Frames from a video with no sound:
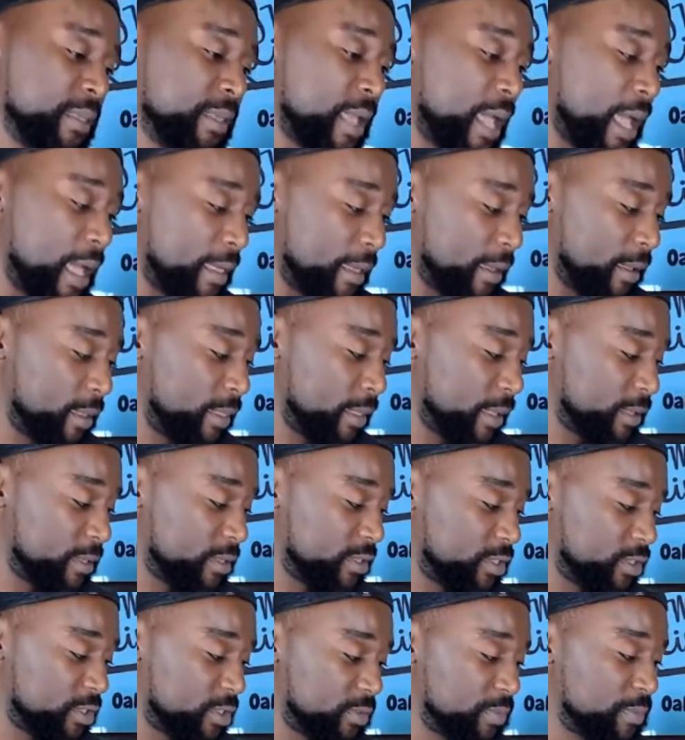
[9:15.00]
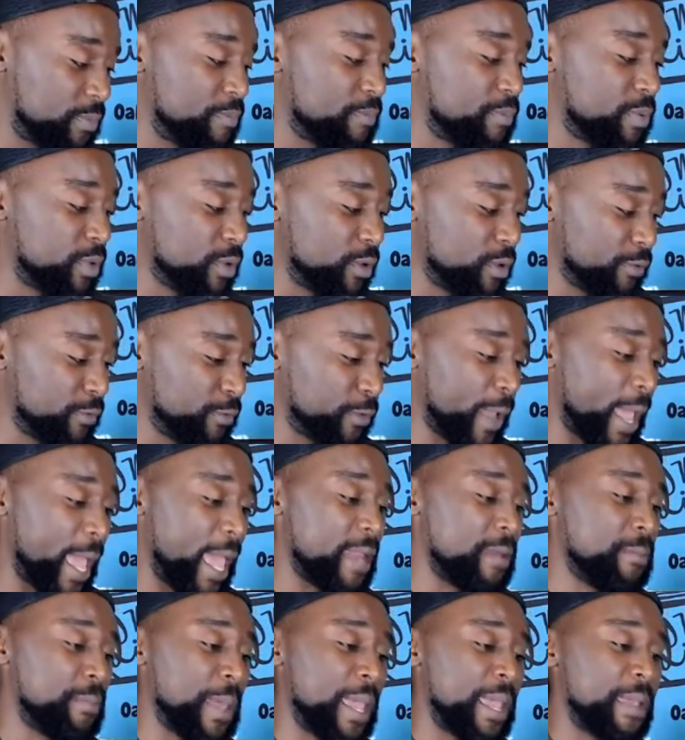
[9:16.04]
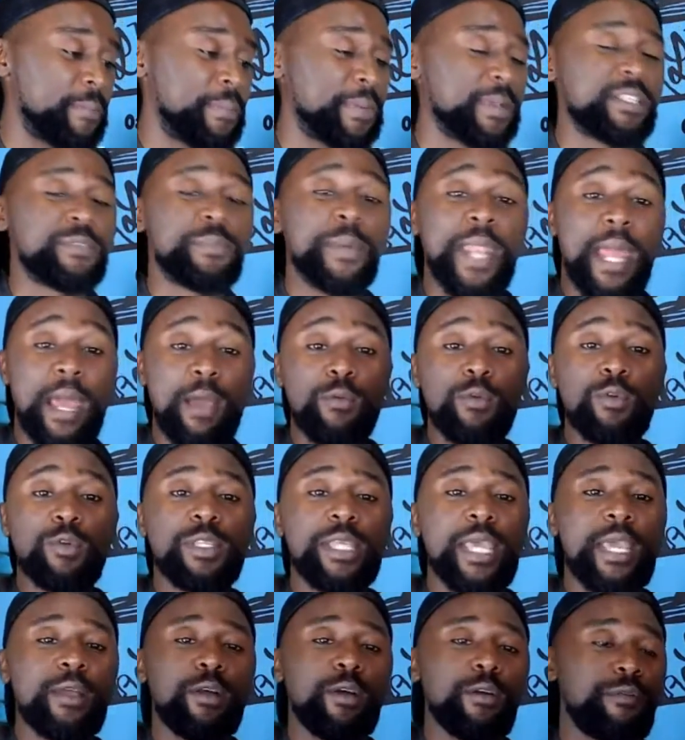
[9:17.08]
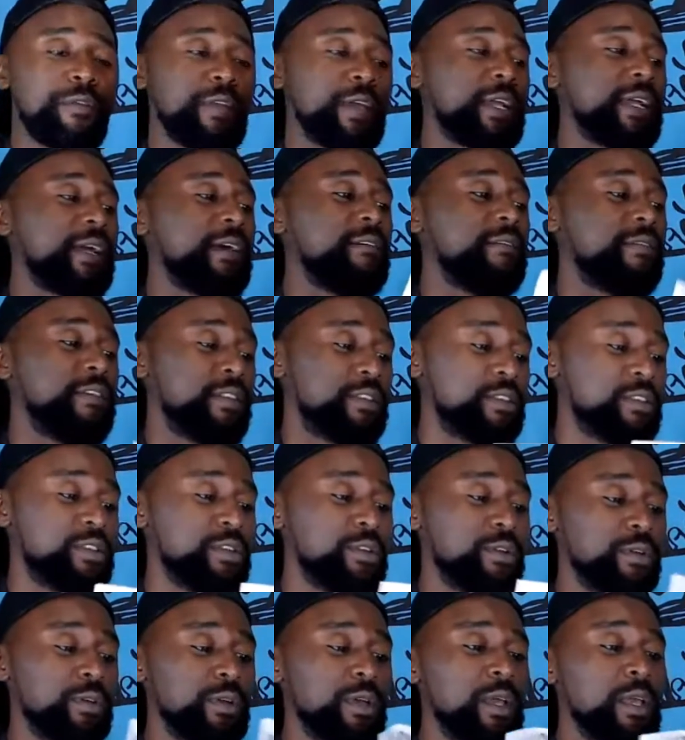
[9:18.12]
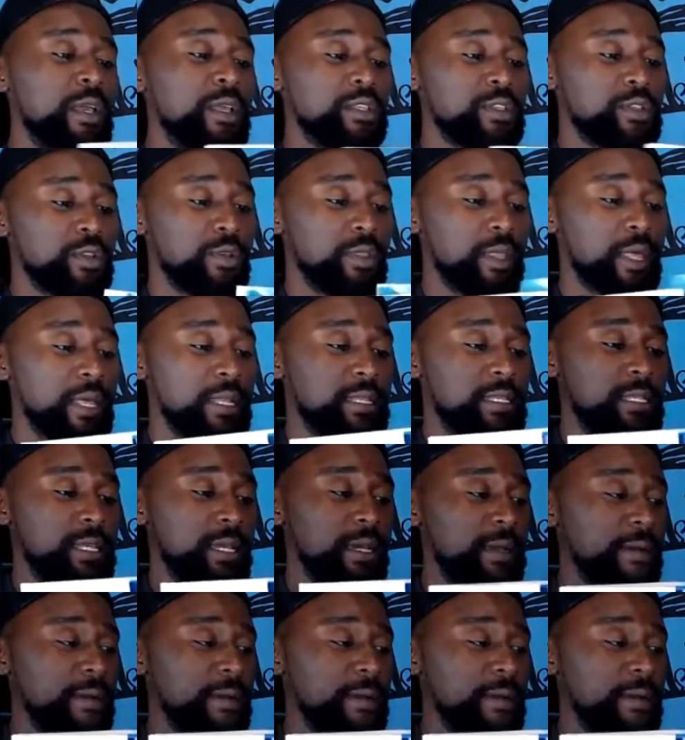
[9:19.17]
I think there's just beautiful end papers, but I will take off the cover too so that